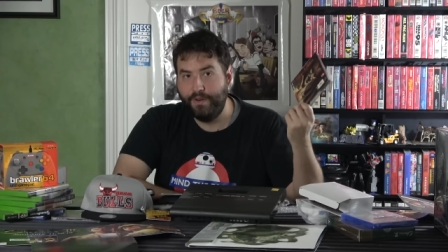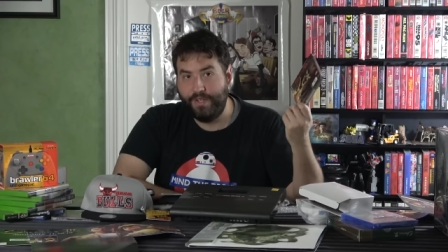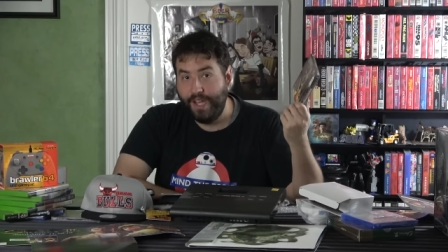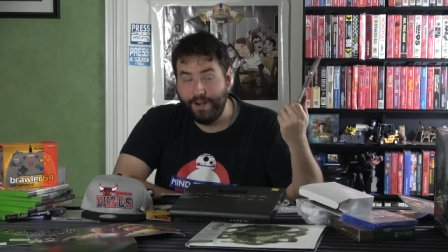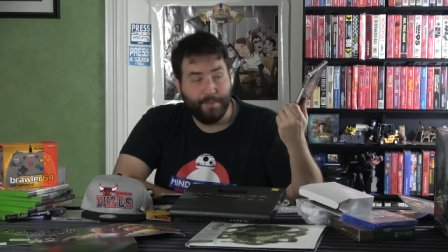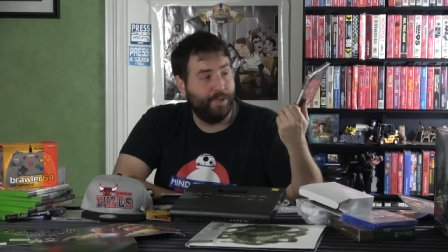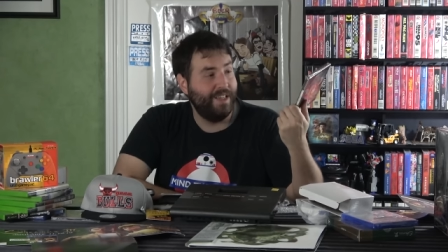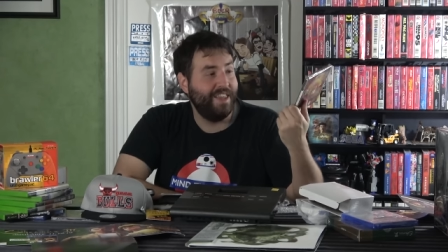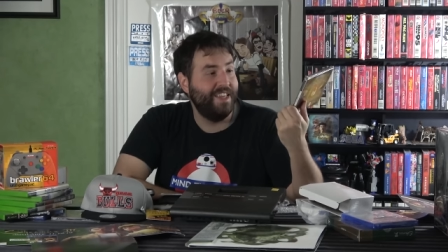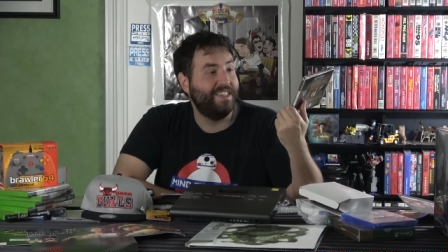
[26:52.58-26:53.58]
desire to
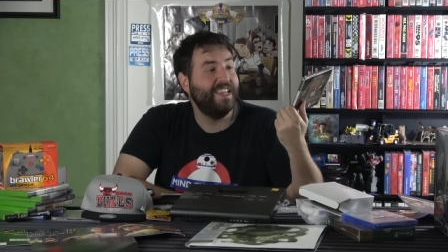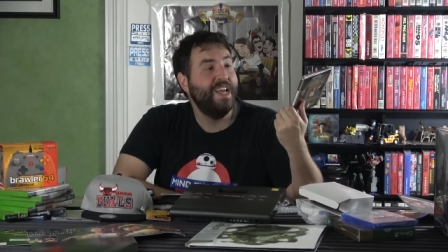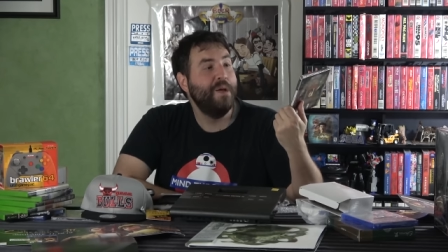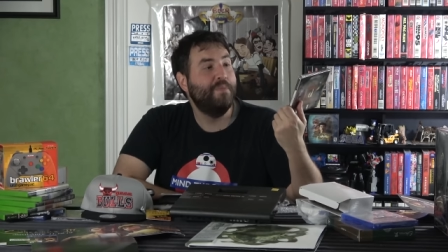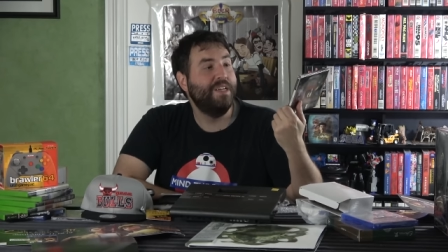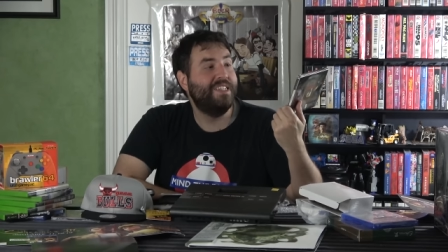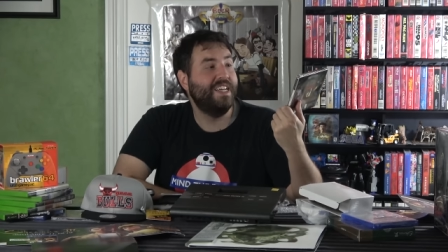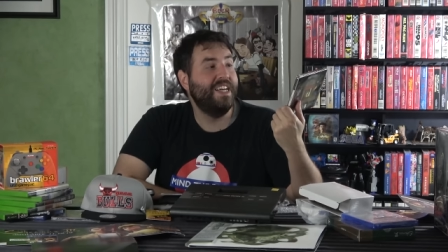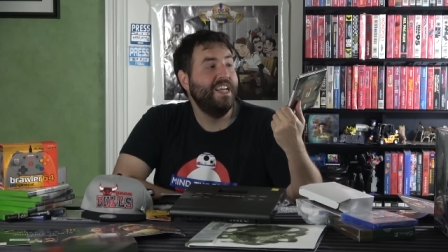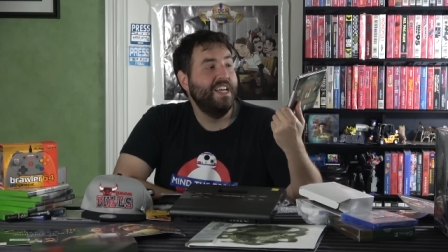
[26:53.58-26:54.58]
play this. But
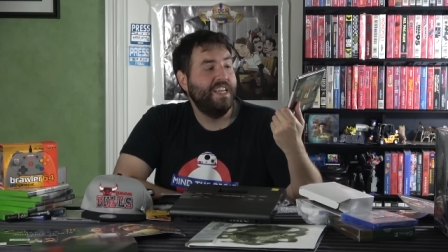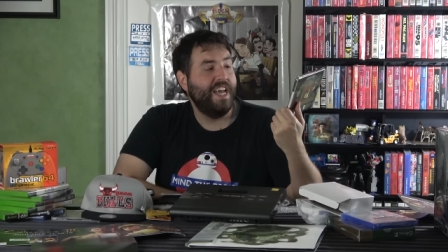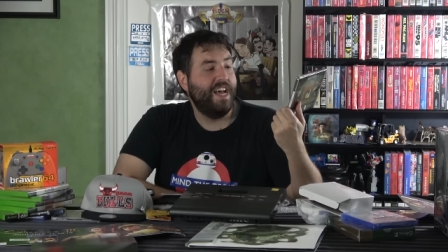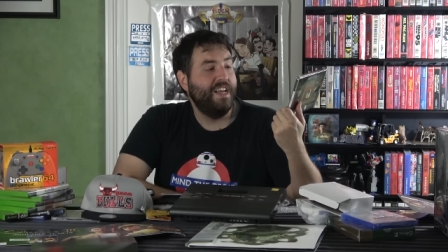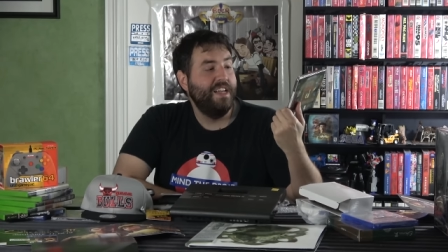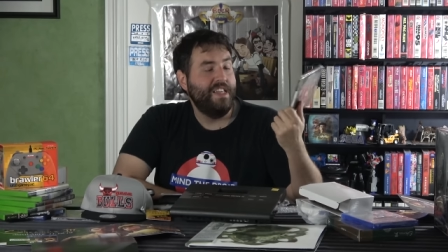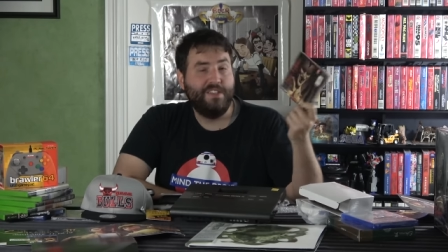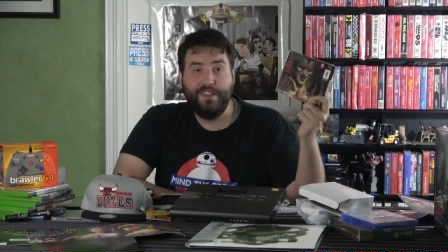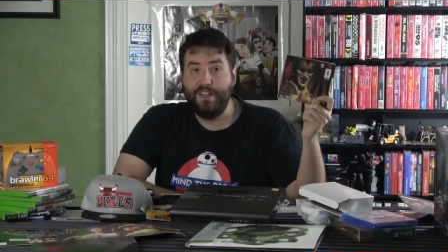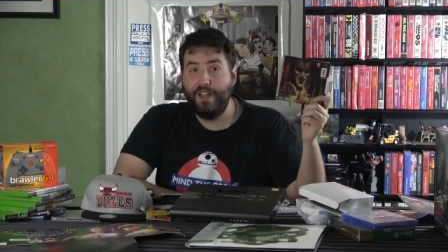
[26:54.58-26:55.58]
uh, yeah,
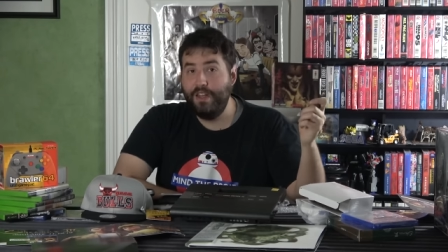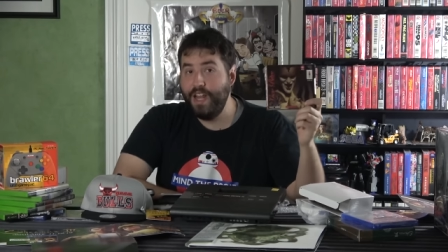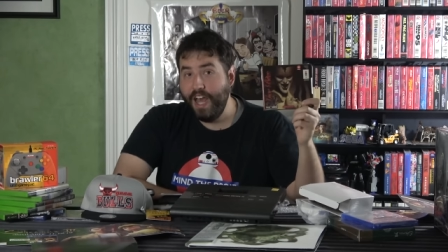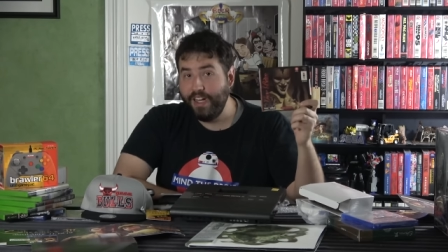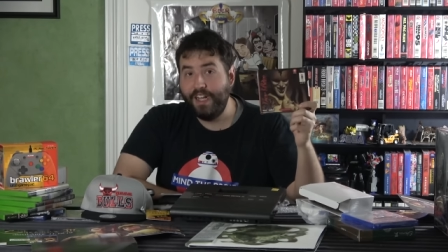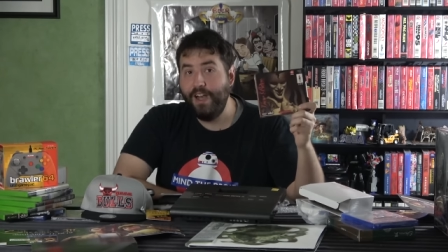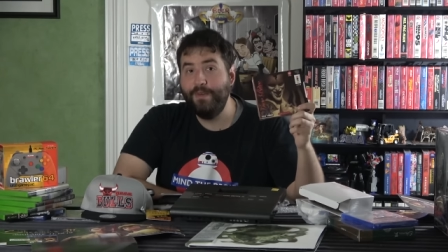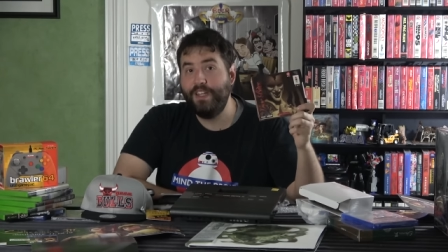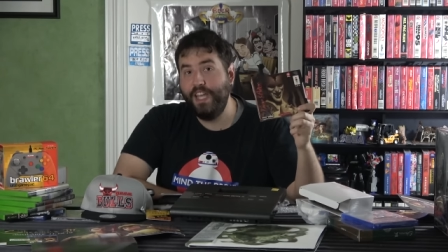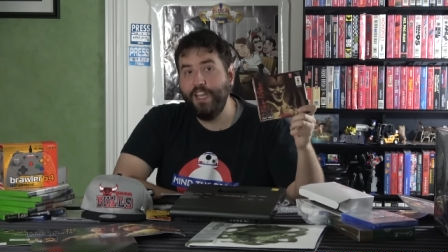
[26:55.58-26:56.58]
it's an, not a
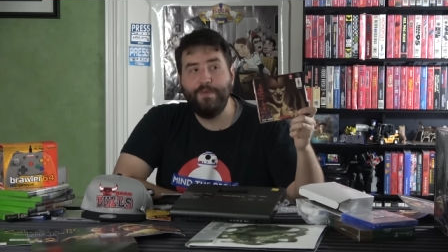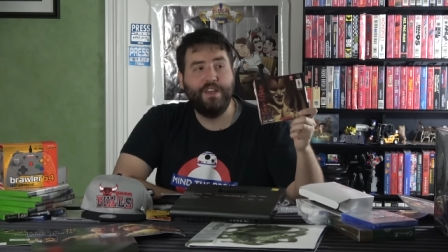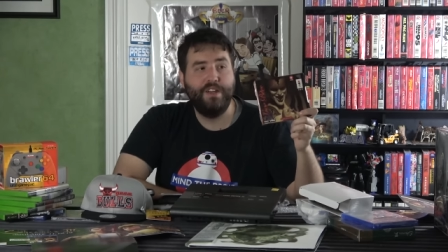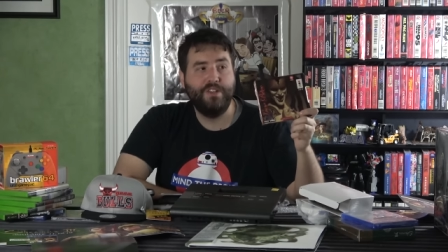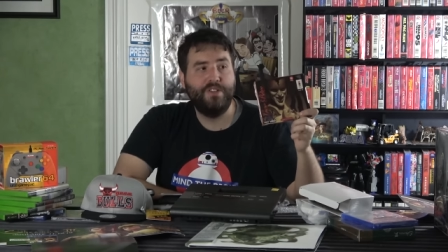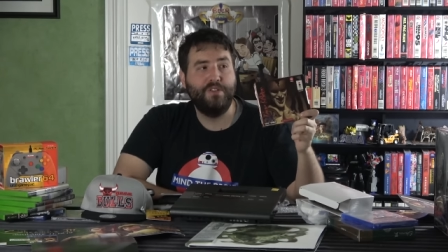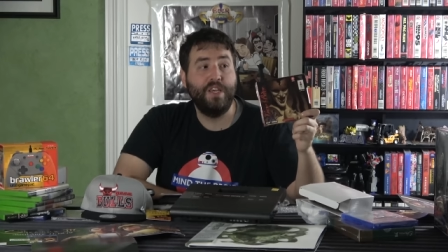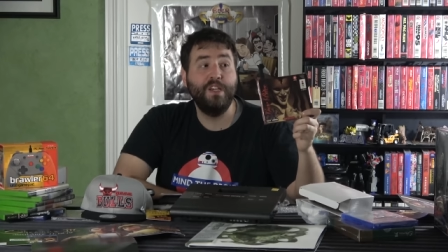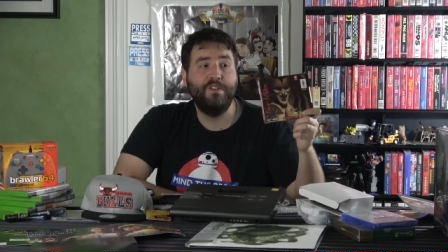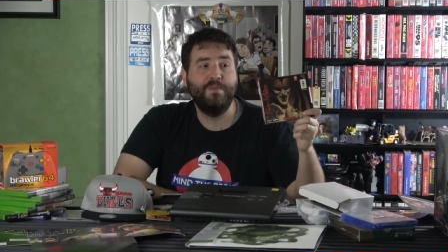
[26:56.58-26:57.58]
common game either. So
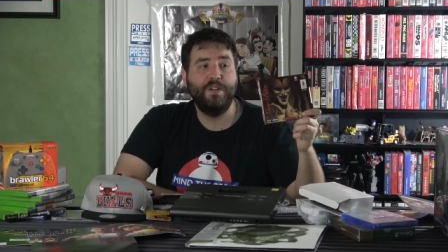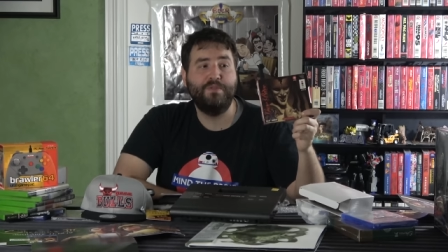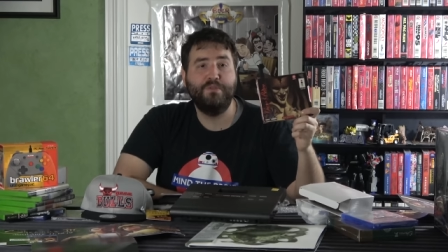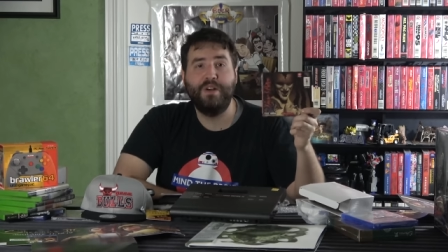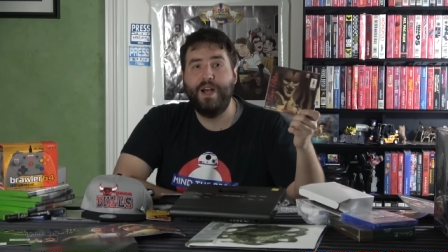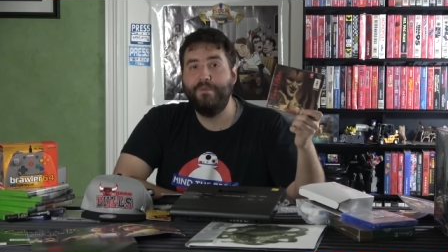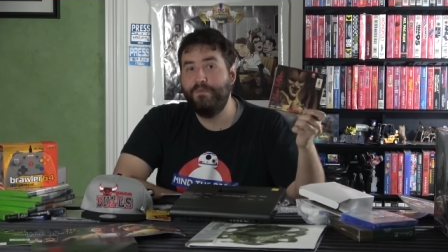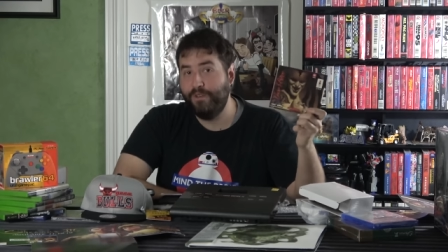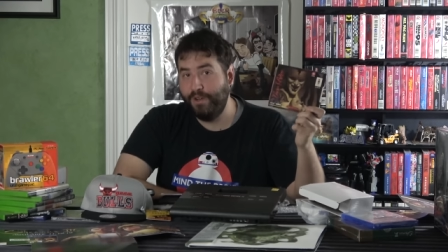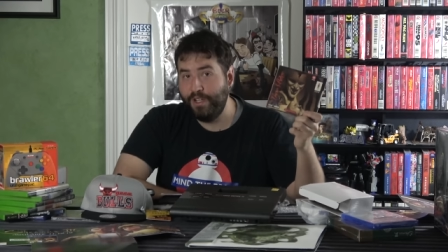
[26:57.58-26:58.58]
thank you very much for
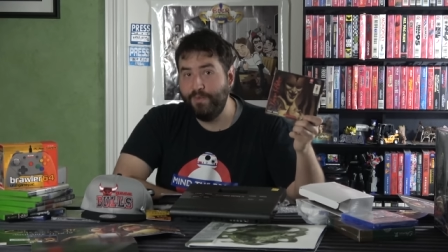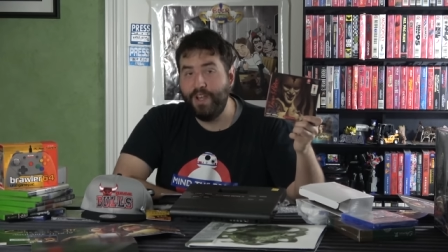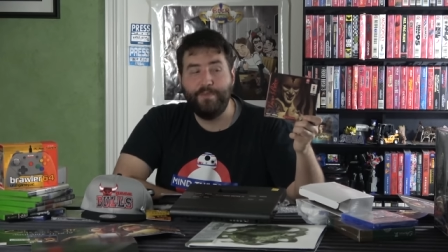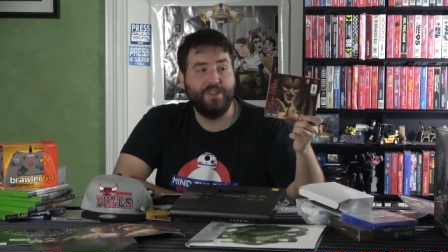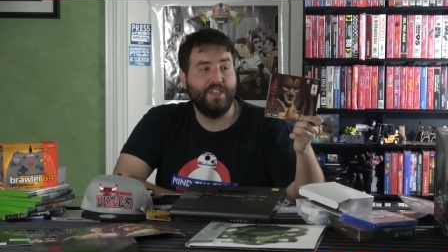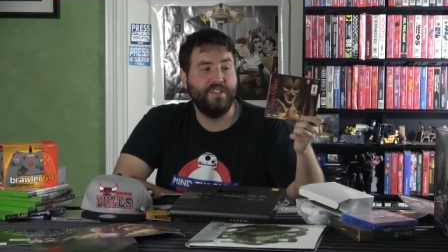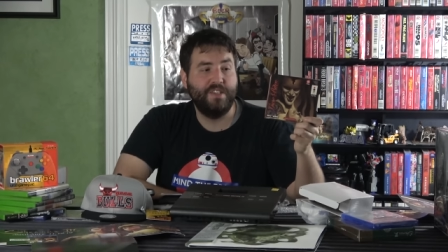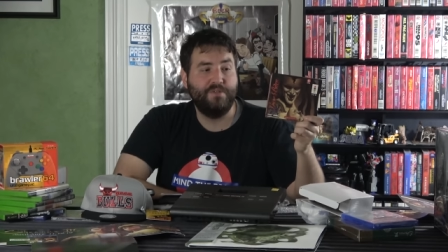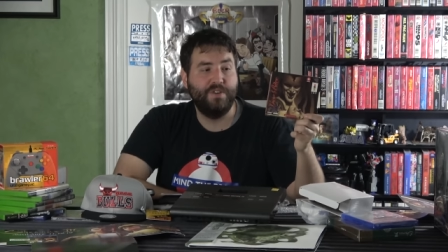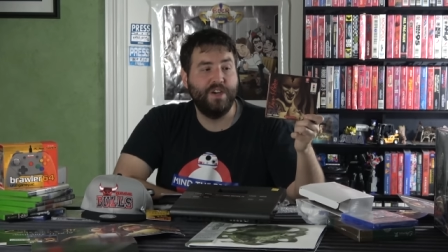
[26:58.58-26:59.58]
Rob for hooking me up with this.
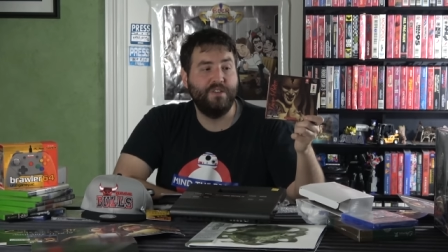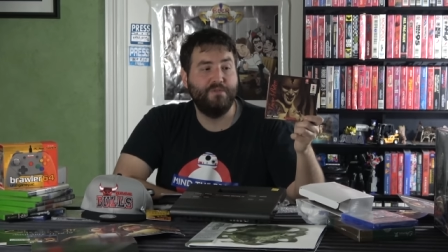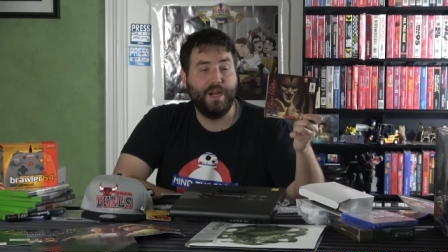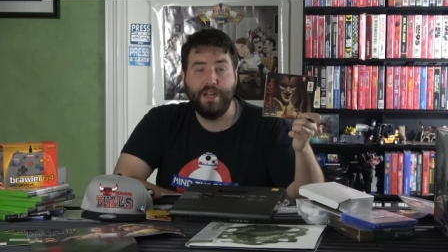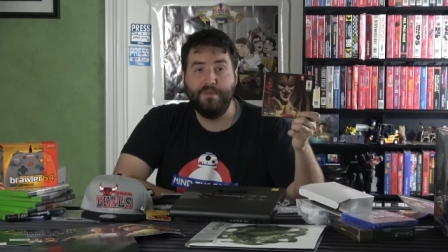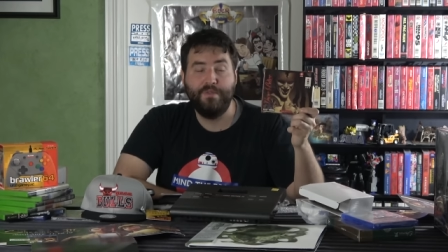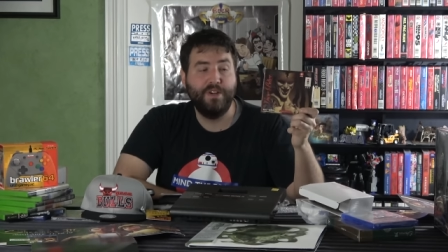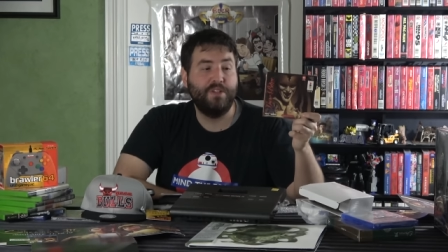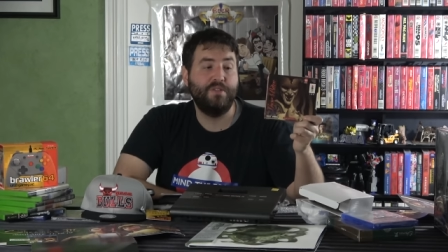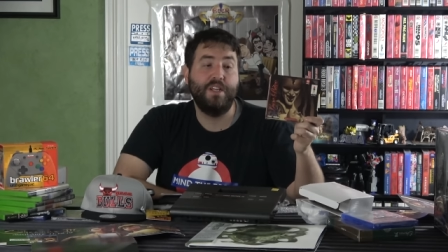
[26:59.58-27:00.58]
It's very random,
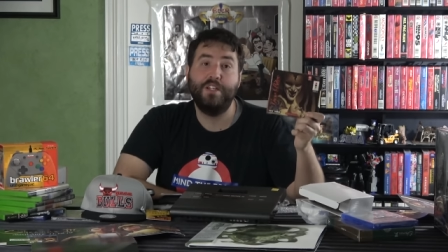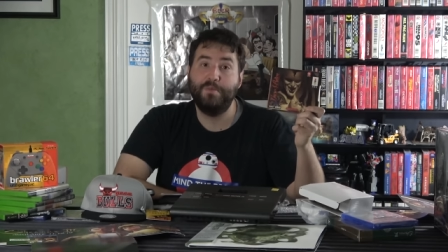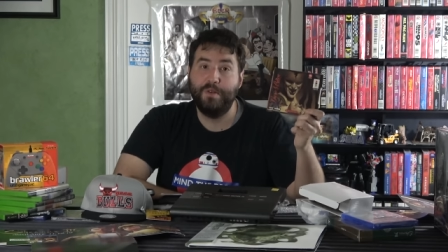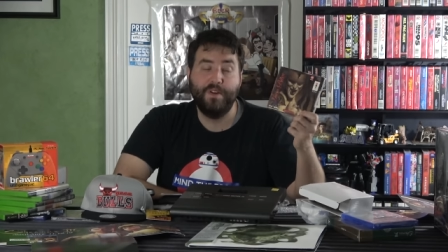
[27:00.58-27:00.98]
very strange, but